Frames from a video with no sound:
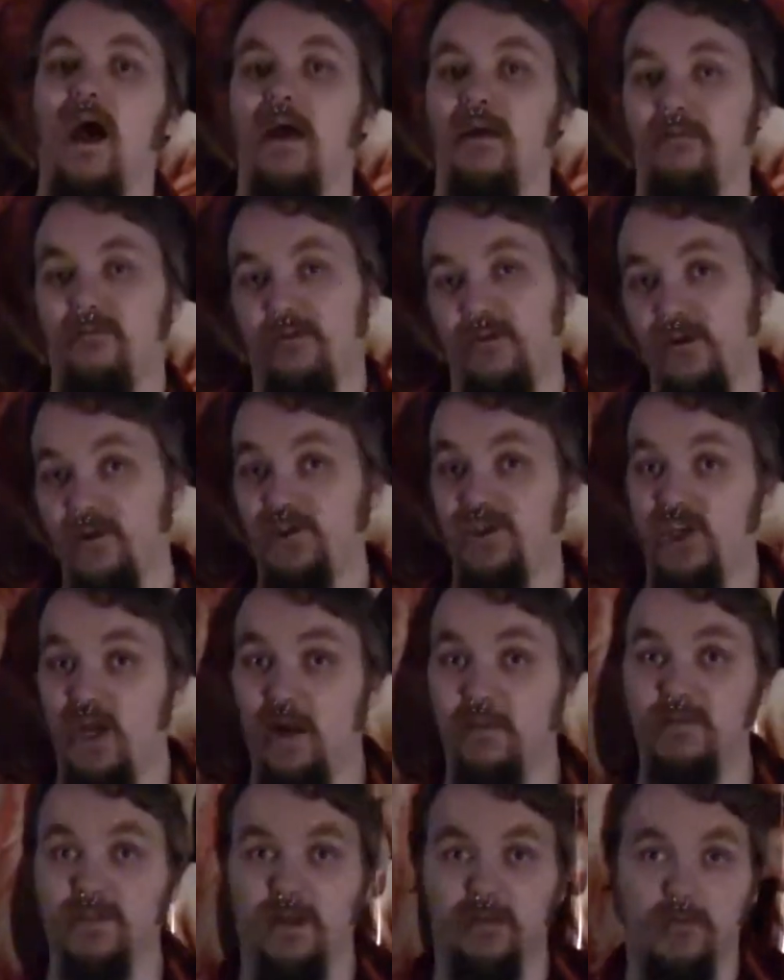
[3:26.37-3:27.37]
And for you
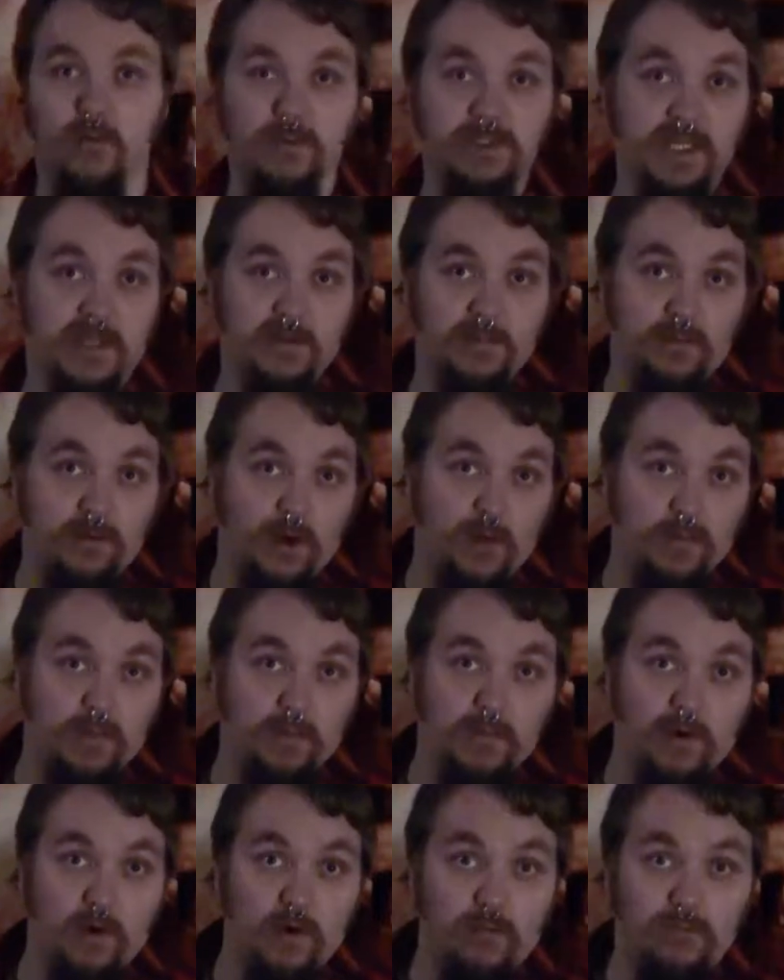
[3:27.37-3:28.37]
GMs that have always had the
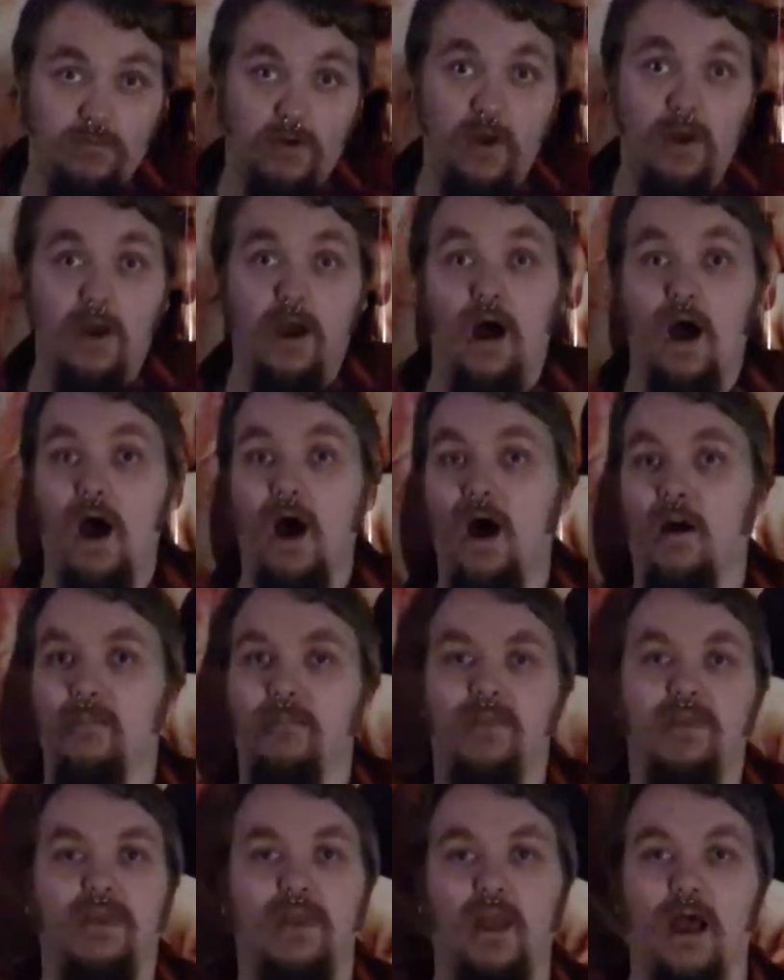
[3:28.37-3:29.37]
problem of,
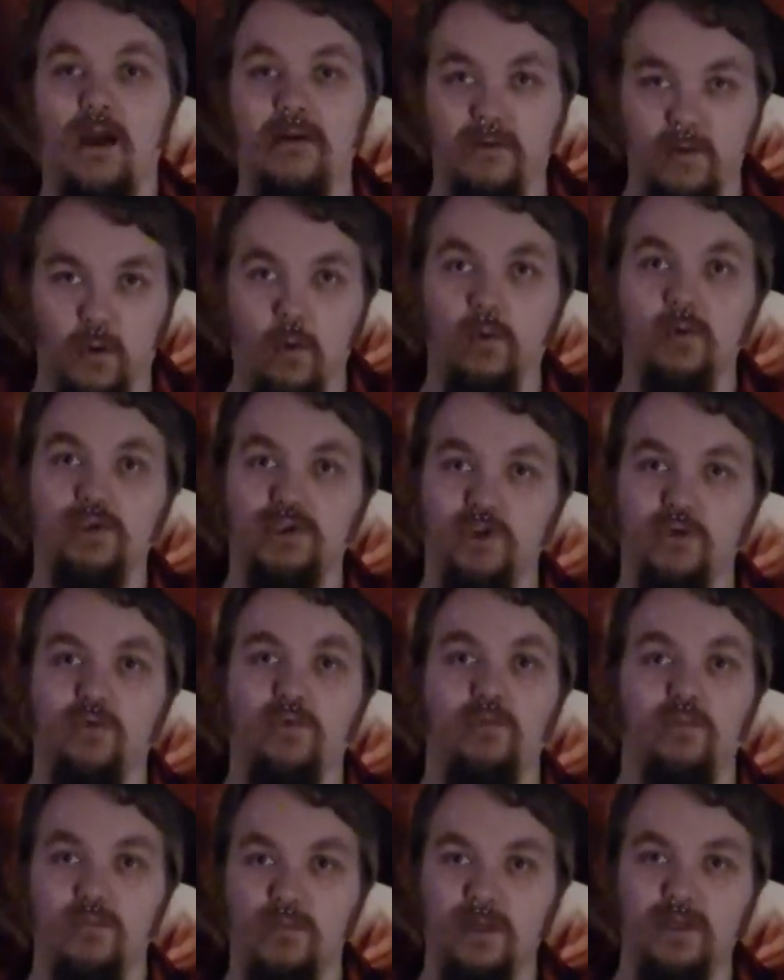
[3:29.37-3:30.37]
I told
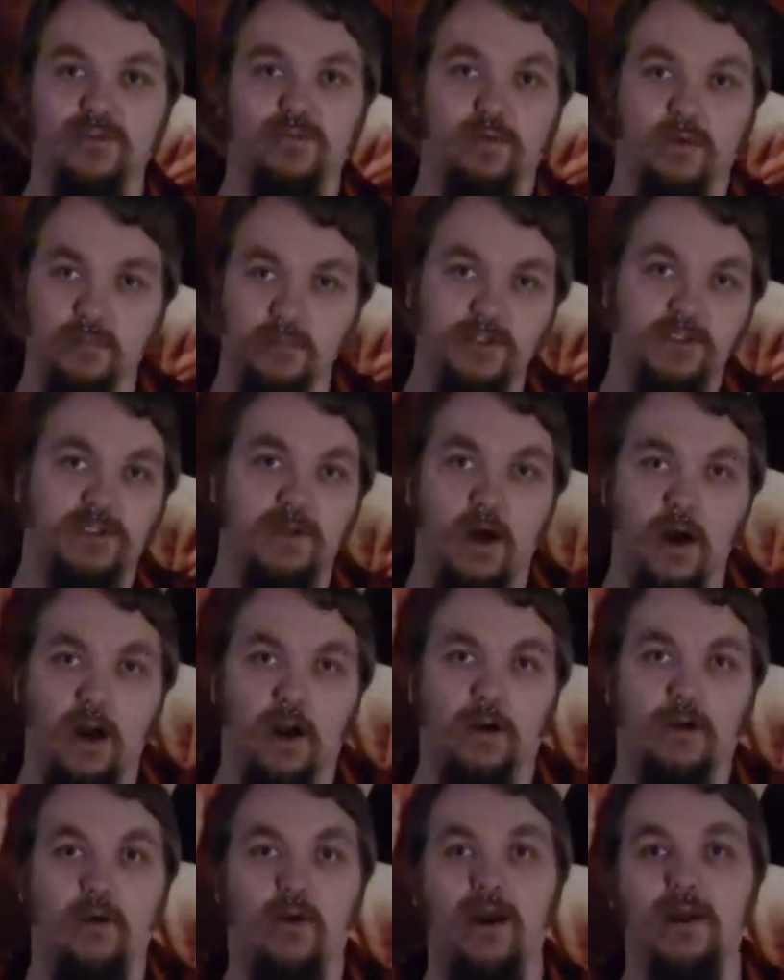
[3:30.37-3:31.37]
you this room is
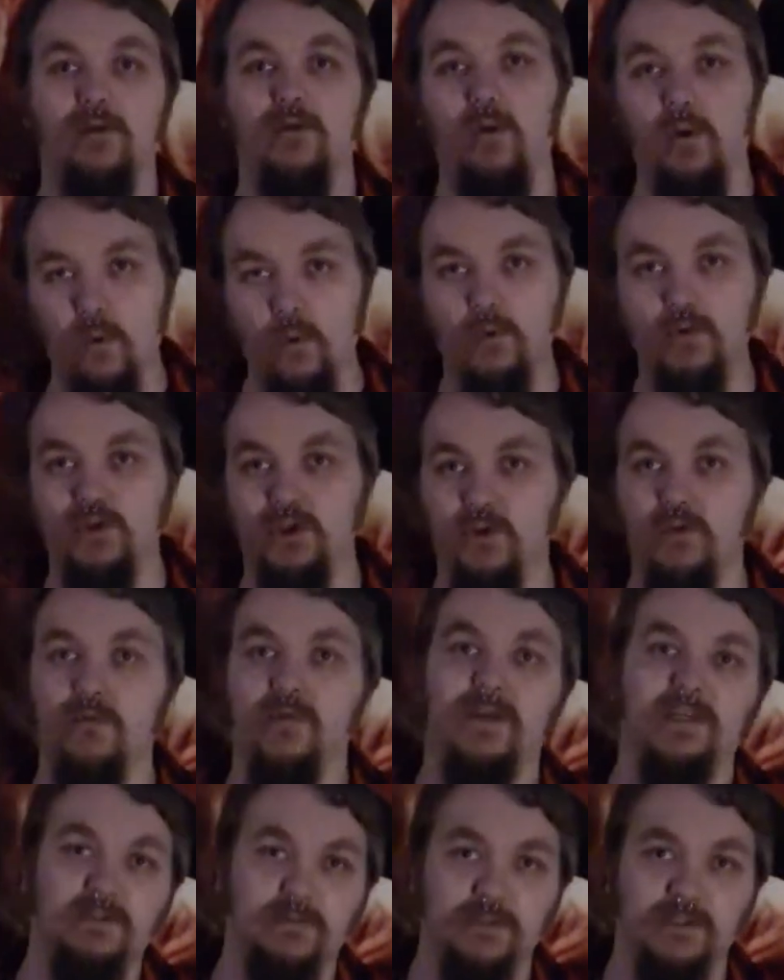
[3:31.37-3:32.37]
dark, or I told
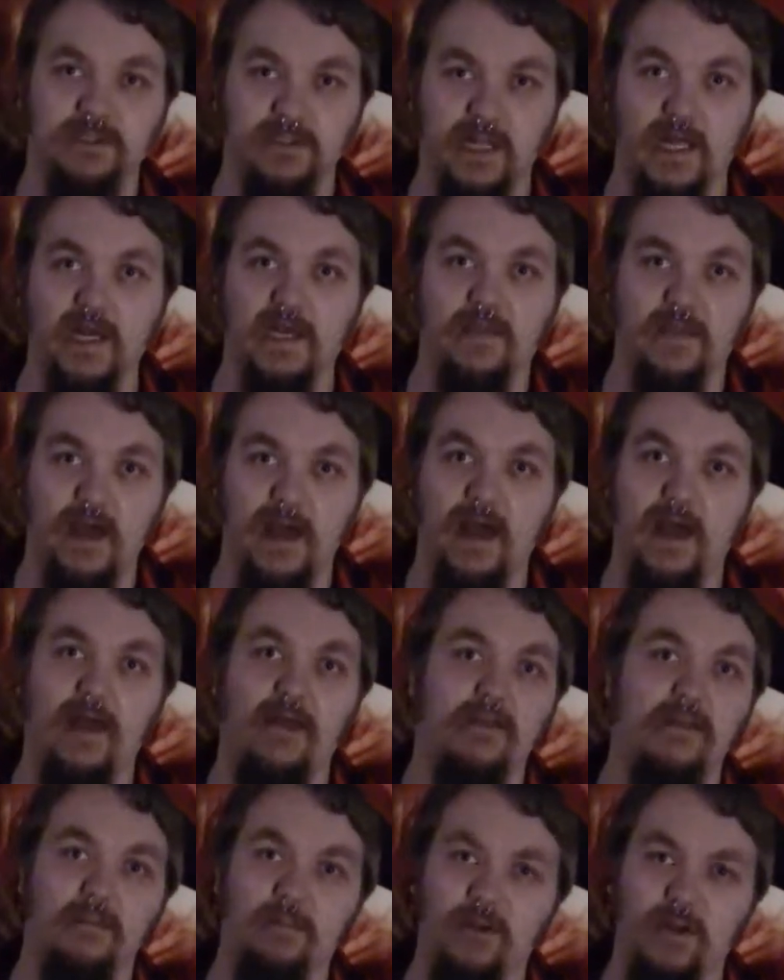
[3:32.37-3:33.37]
you this was like
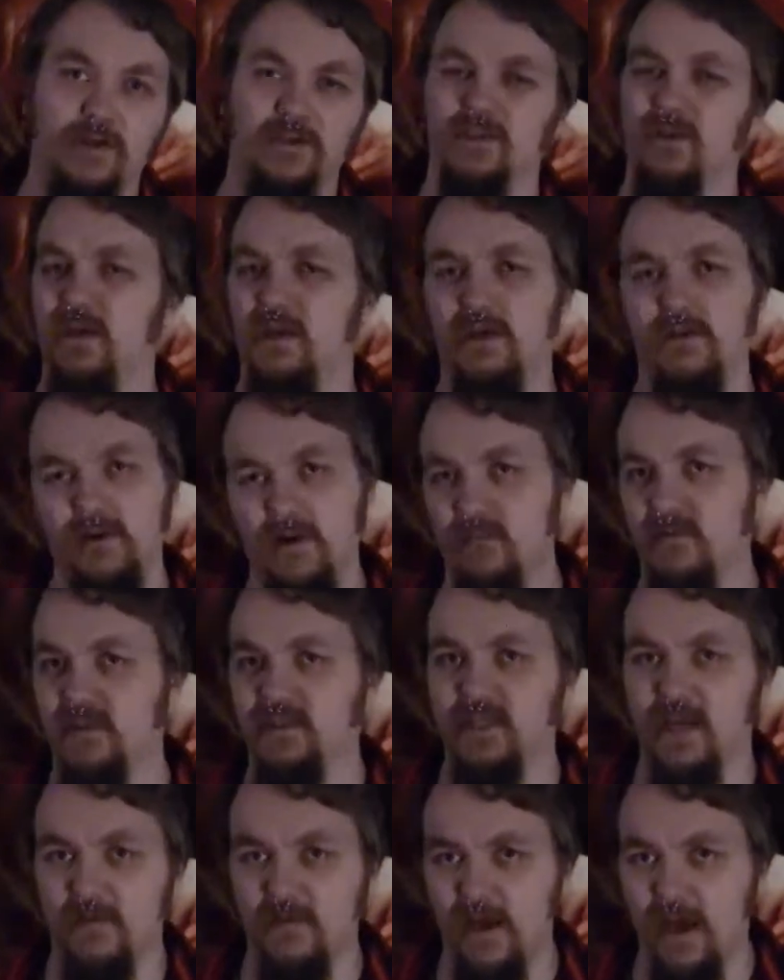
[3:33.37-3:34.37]
that, and the player's like, you
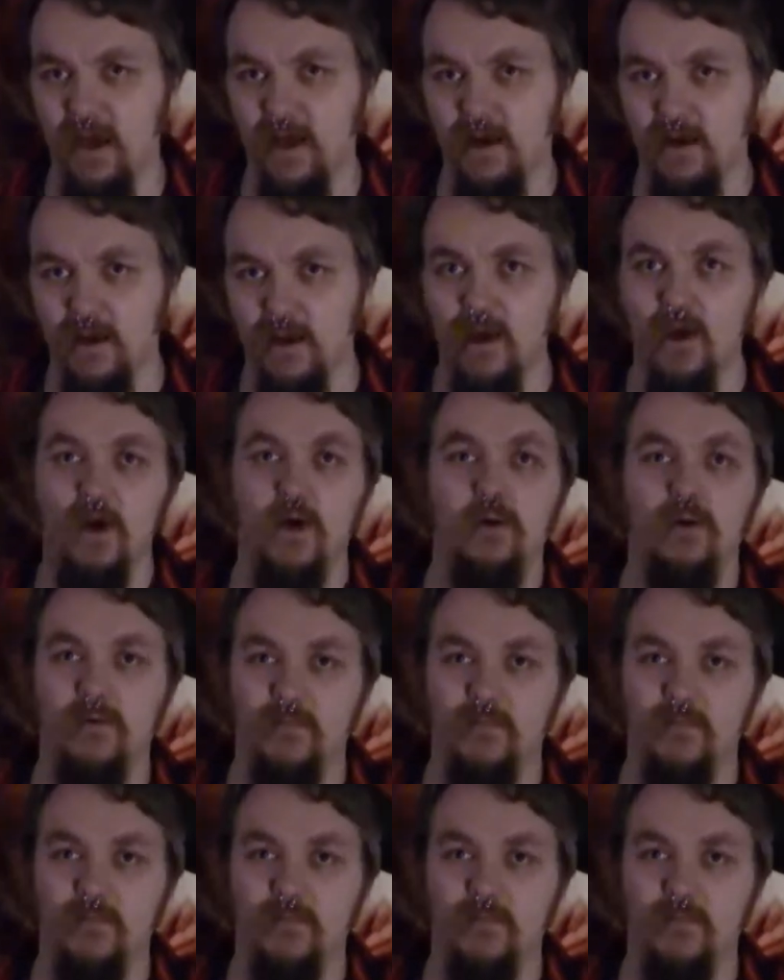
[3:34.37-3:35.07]
never said that.